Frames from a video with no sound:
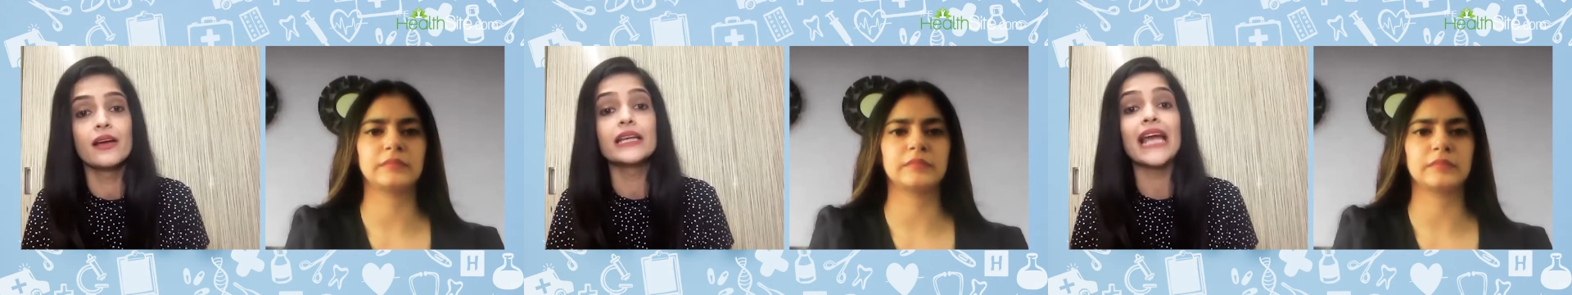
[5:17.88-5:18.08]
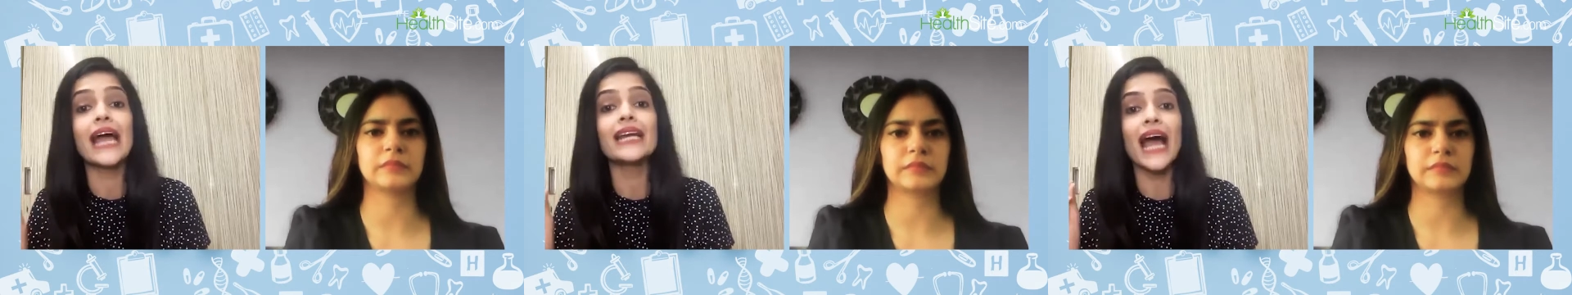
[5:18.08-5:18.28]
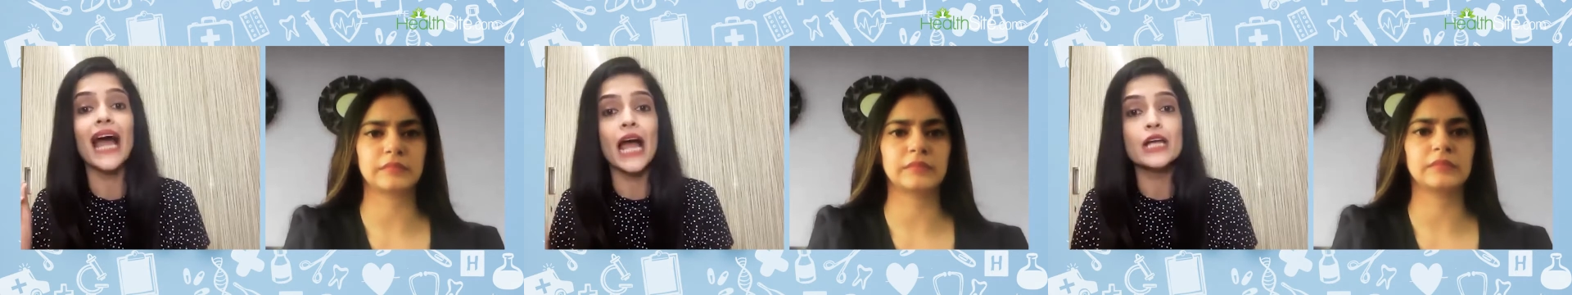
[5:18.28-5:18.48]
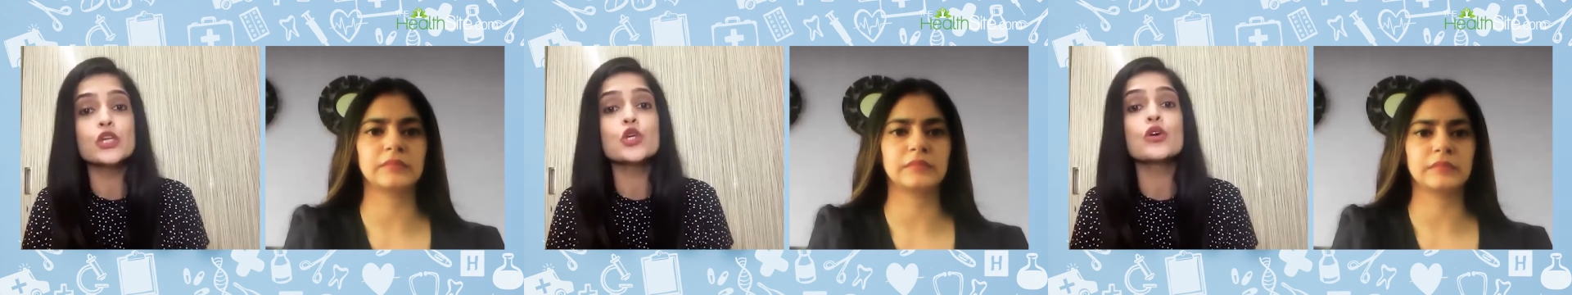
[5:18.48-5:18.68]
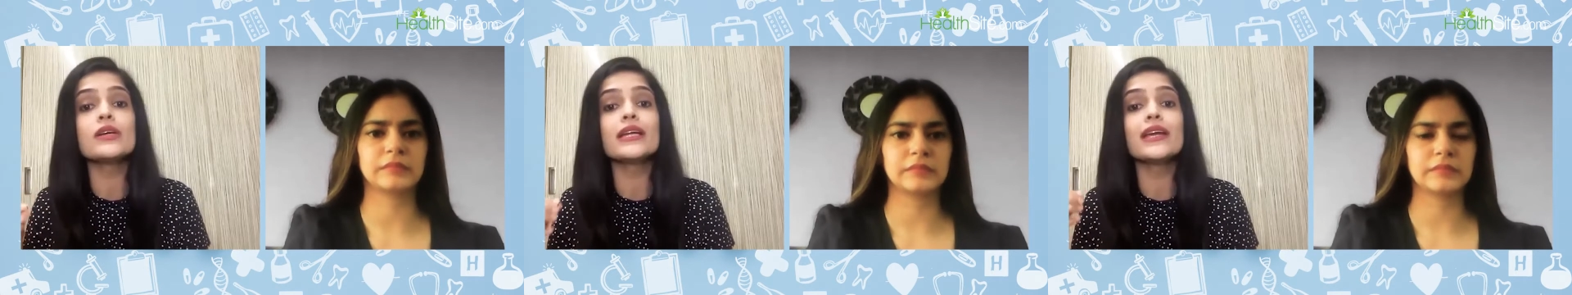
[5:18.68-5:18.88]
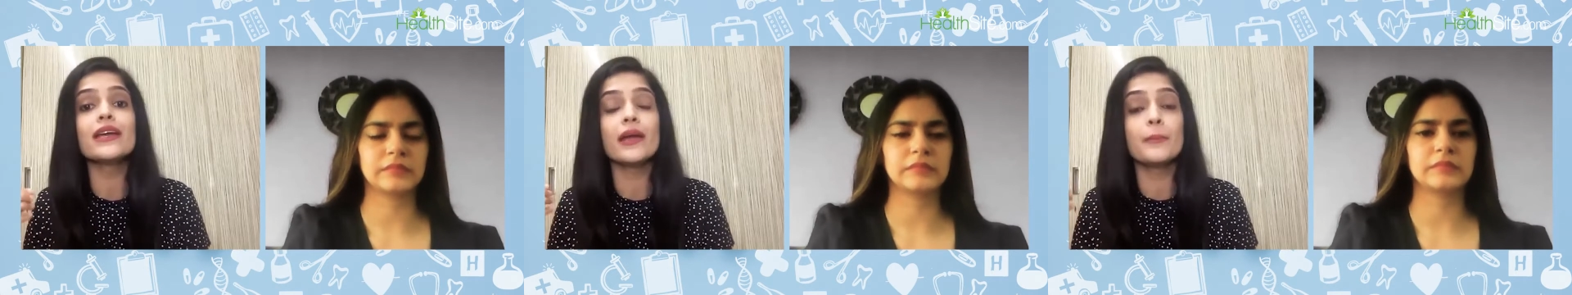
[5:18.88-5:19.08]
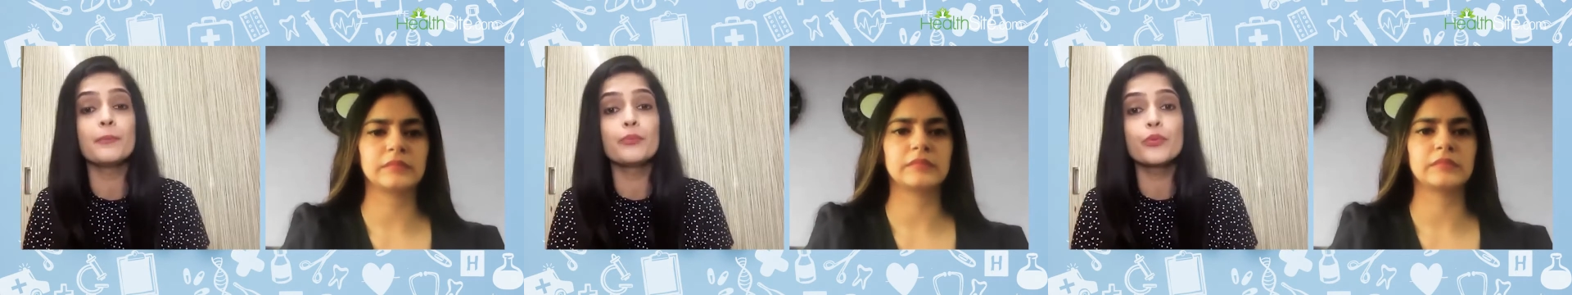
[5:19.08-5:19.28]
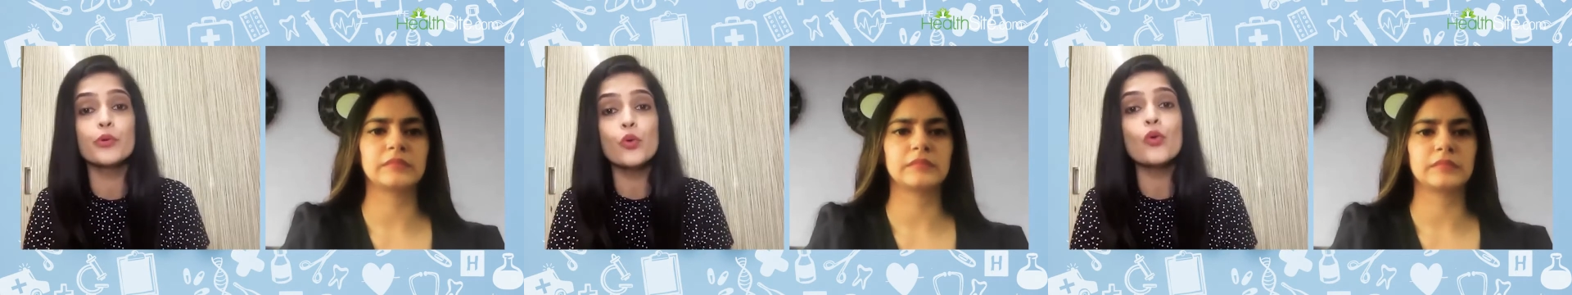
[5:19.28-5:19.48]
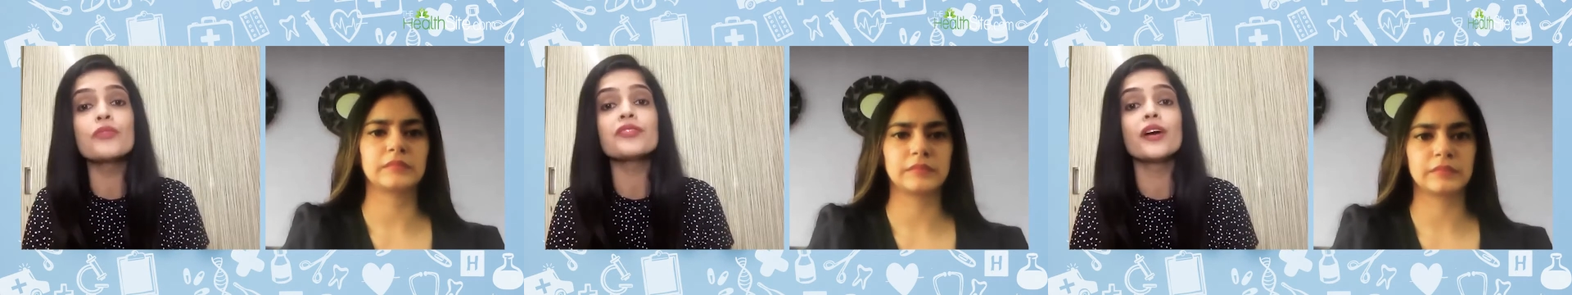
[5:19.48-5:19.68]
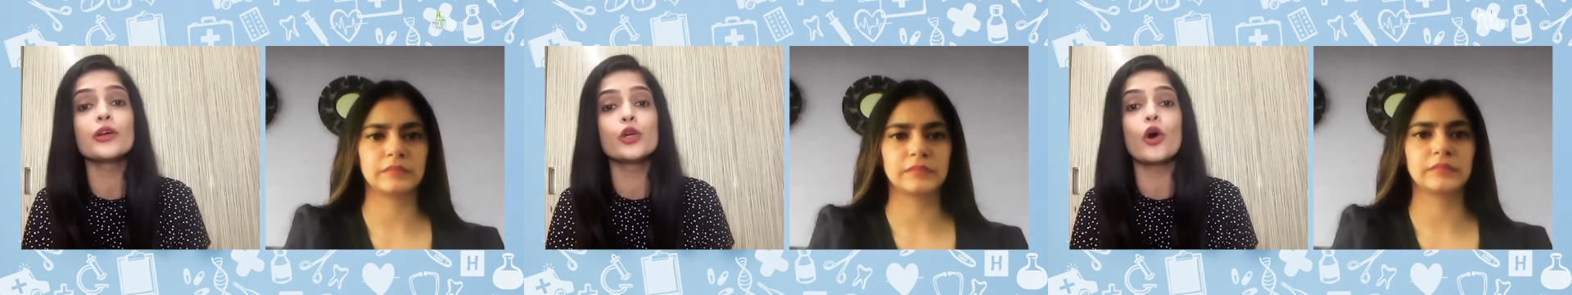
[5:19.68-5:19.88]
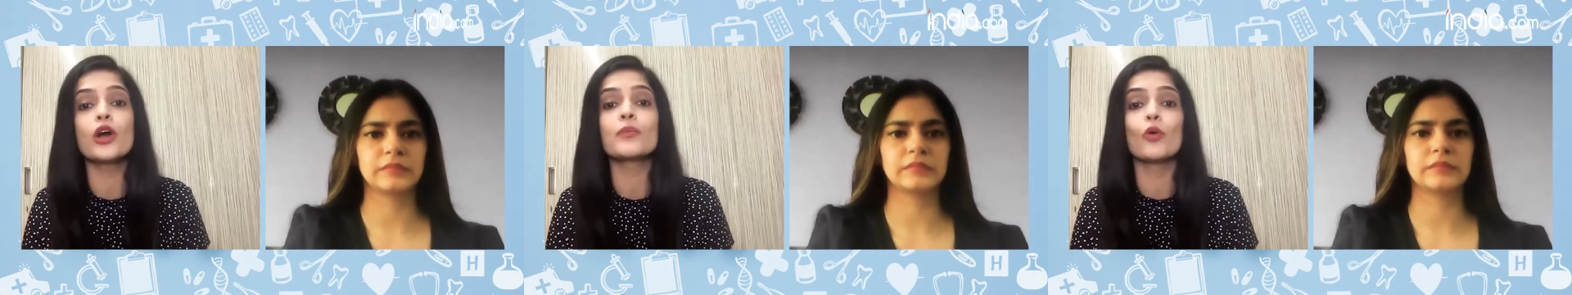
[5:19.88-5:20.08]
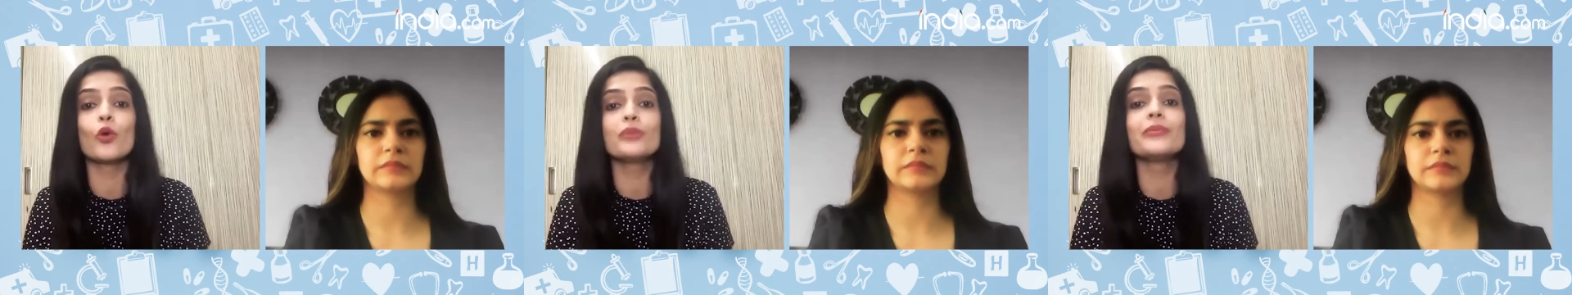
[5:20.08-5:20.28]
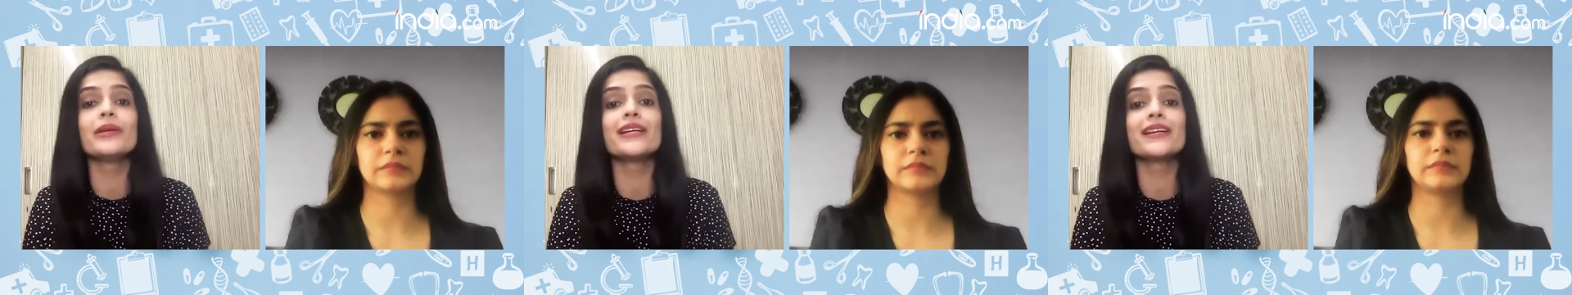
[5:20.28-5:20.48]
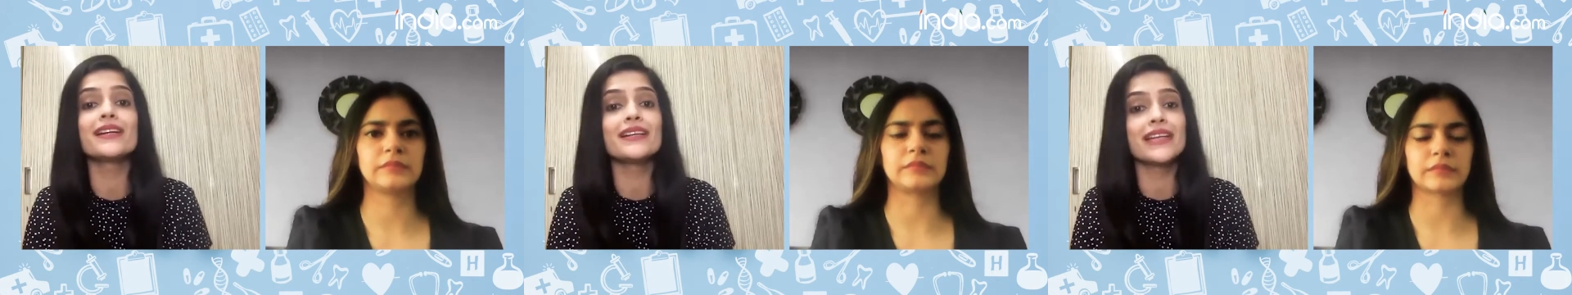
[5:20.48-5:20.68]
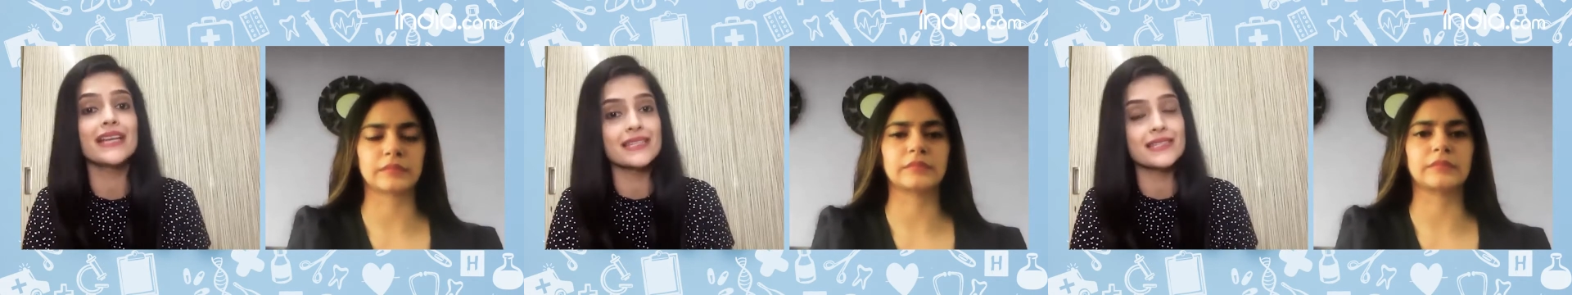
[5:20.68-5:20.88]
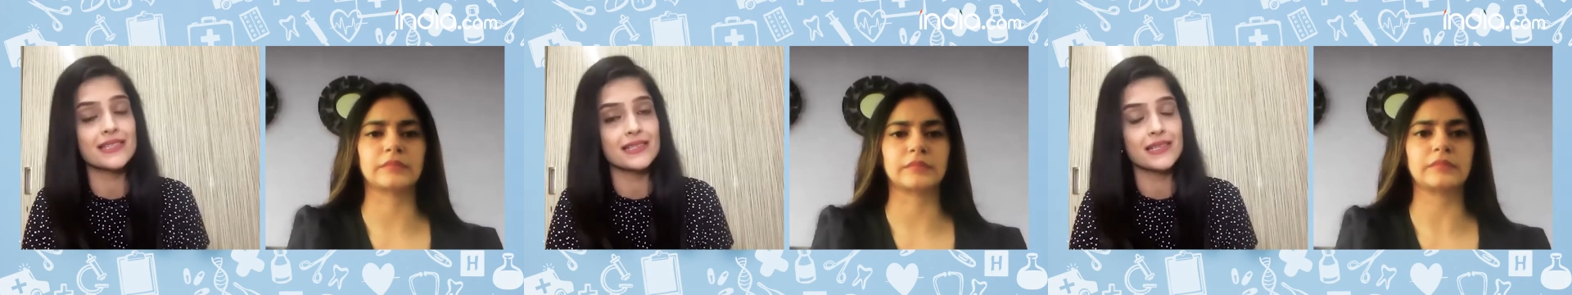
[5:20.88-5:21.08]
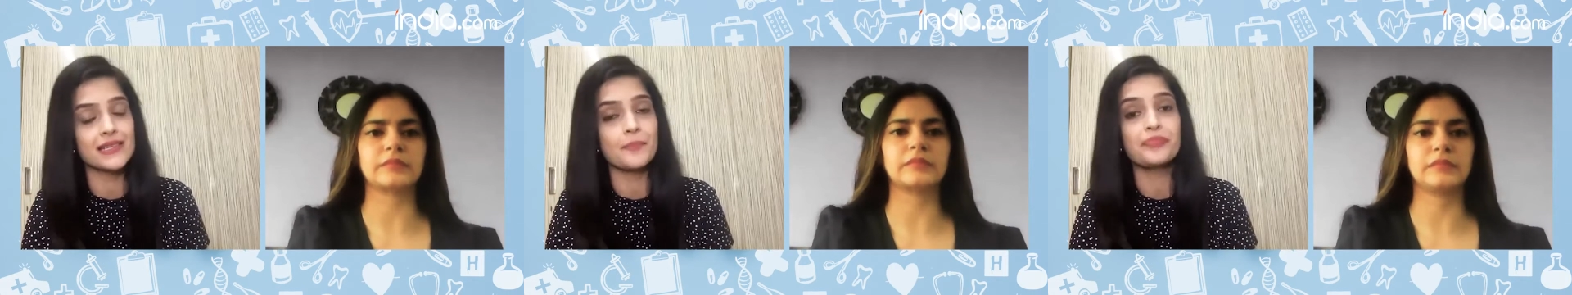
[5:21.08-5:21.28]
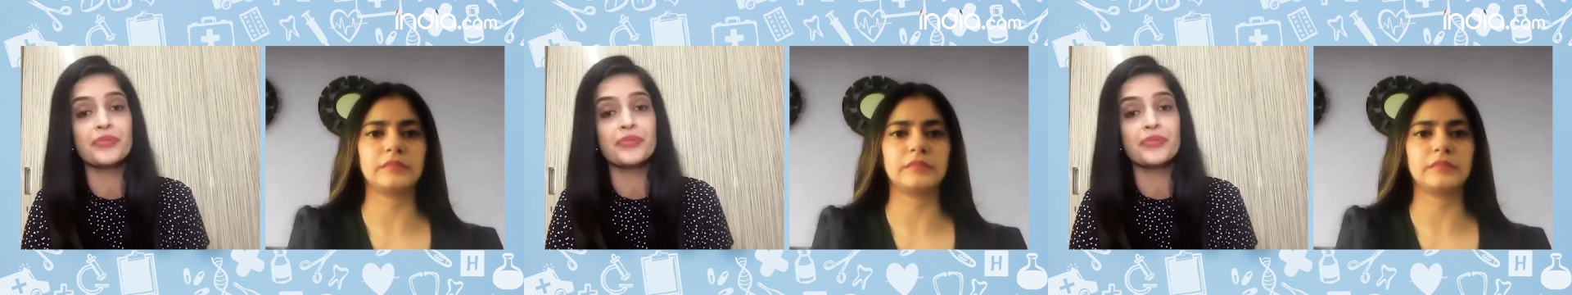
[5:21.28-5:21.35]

Speaker 1: can actually improve your bone mineral density.